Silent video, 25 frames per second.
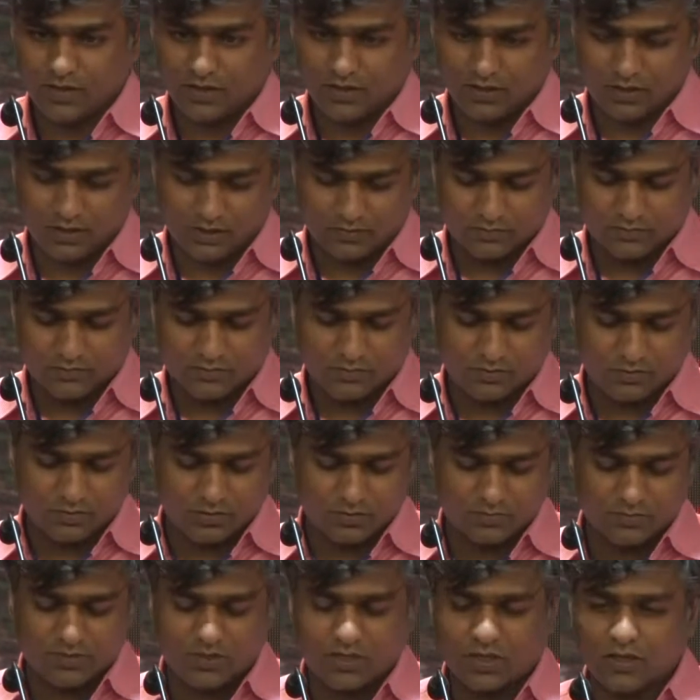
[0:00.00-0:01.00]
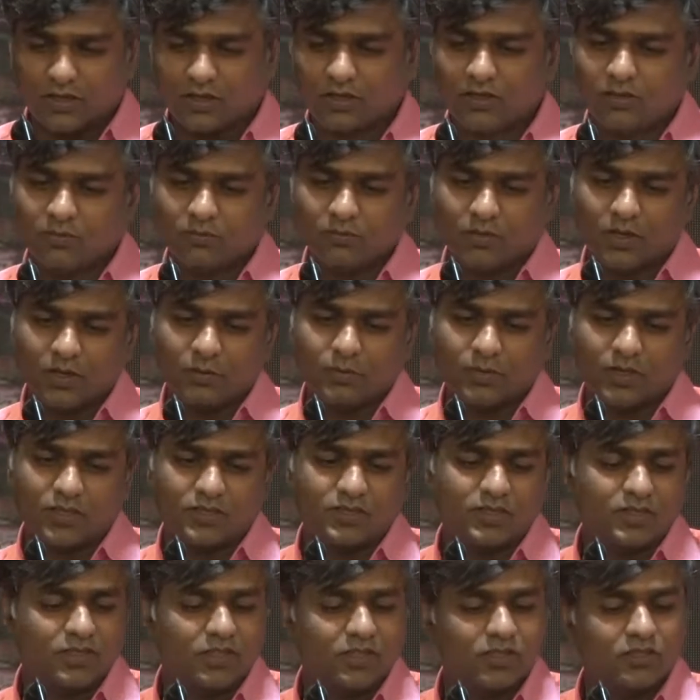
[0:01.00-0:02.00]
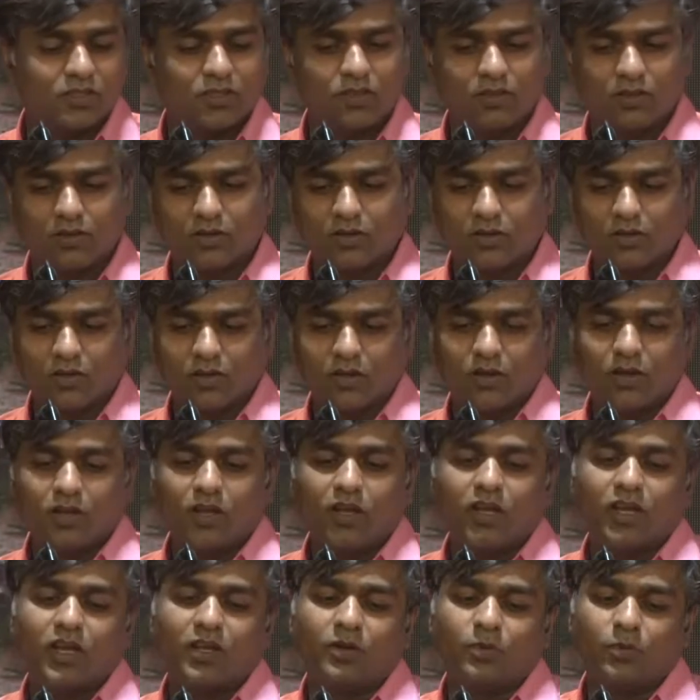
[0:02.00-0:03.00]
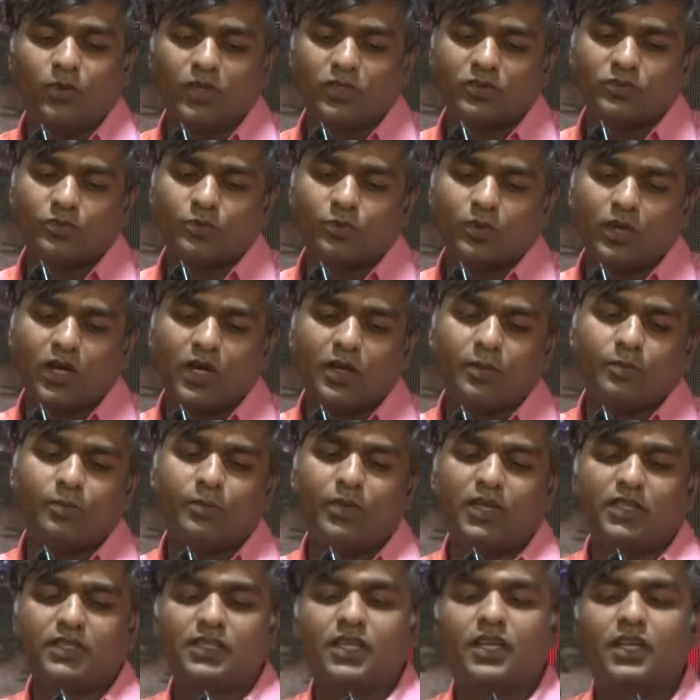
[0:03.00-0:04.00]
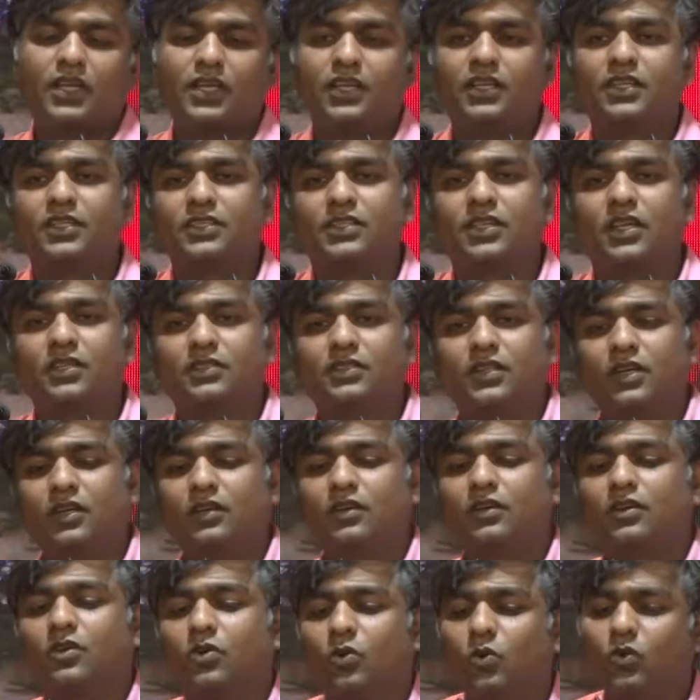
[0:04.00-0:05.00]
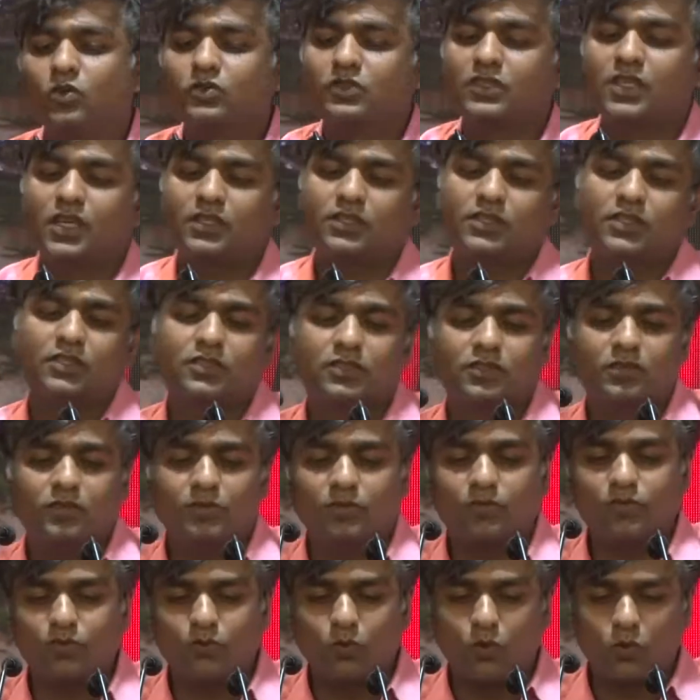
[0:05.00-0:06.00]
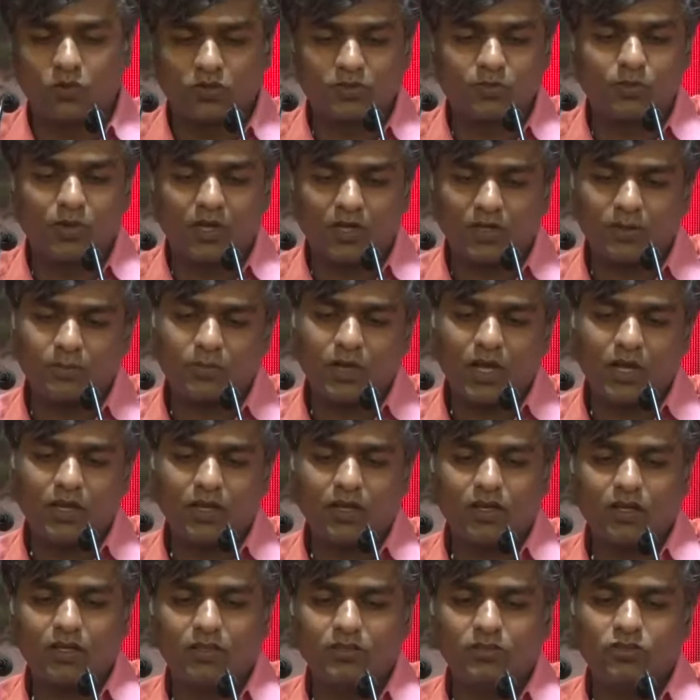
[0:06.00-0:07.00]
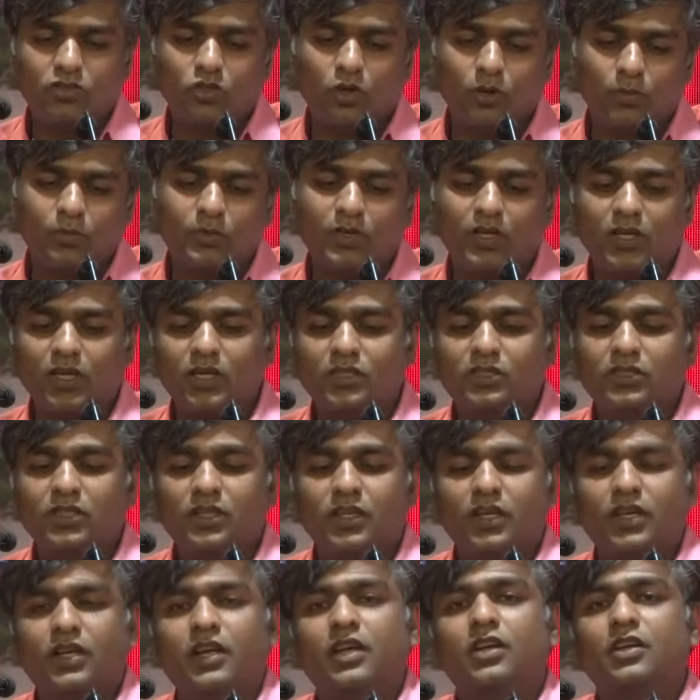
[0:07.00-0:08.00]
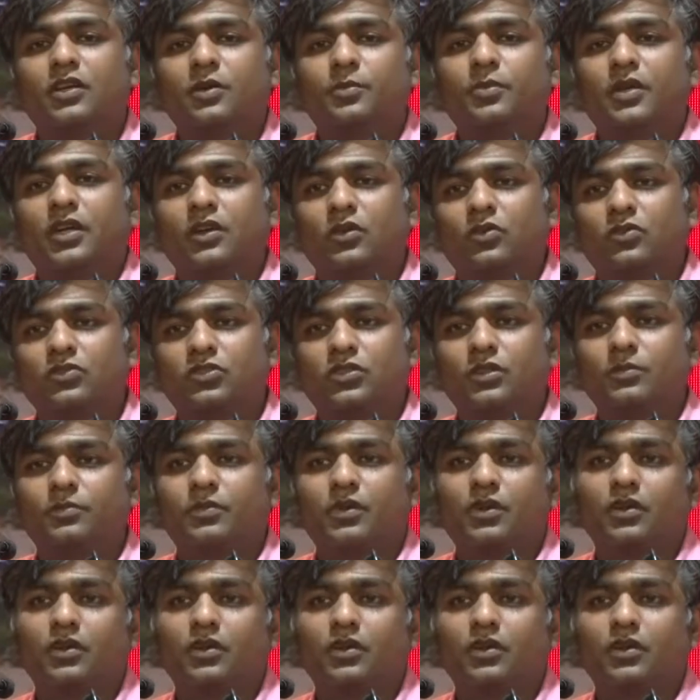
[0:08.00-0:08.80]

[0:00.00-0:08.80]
Yeah, so I'm starting my presentation in which I'm basically discussing drones as a force multiplier in job creation and entrepreneurship.